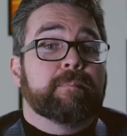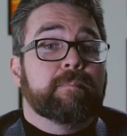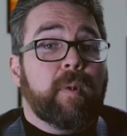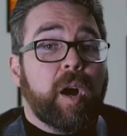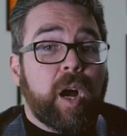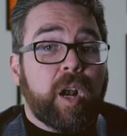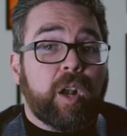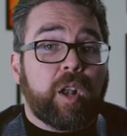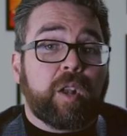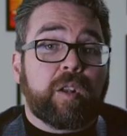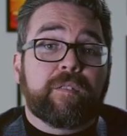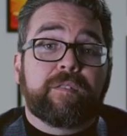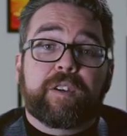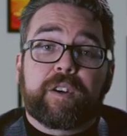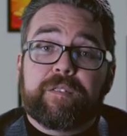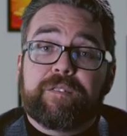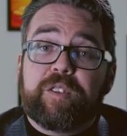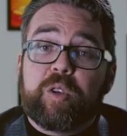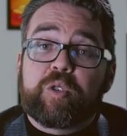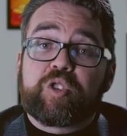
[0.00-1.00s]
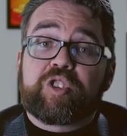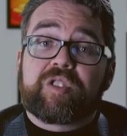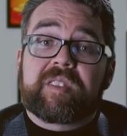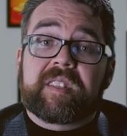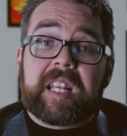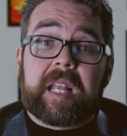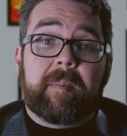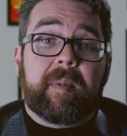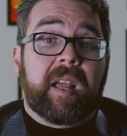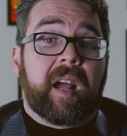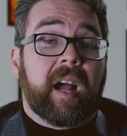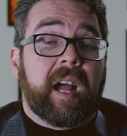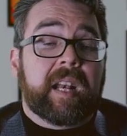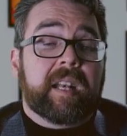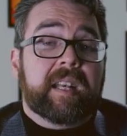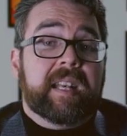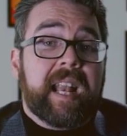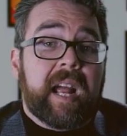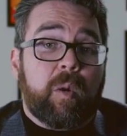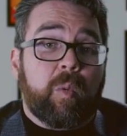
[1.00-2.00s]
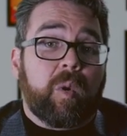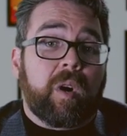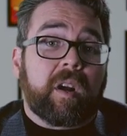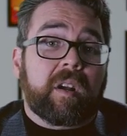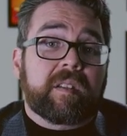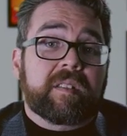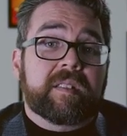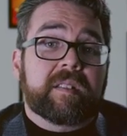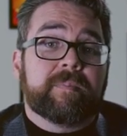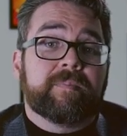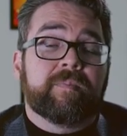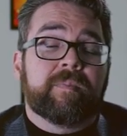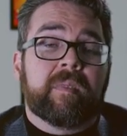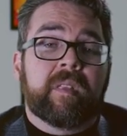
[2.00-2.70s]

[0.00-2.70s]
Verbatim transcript: a model for future stay-behind networks.